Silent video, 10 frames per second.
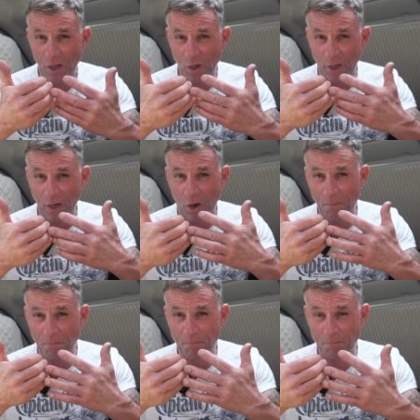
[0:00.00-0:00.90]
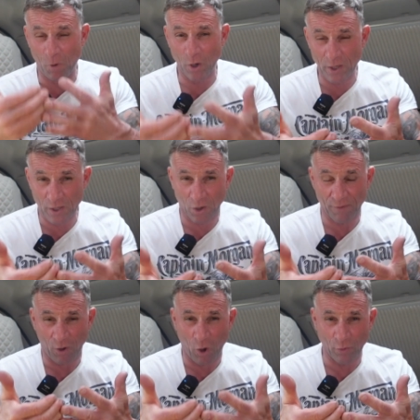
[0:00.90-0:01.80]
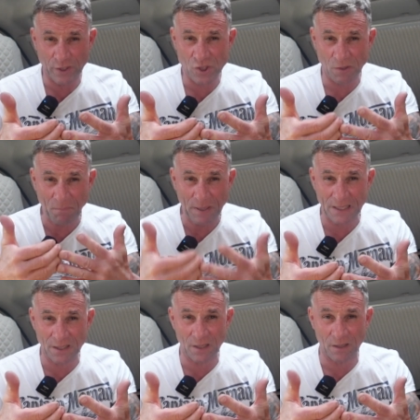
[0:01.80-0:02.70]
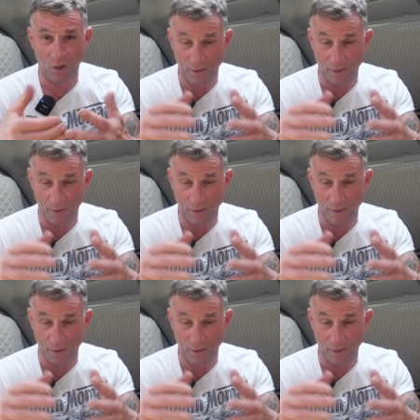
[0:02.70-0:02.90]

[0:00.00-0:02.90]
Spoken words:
like my kind of honest opinion,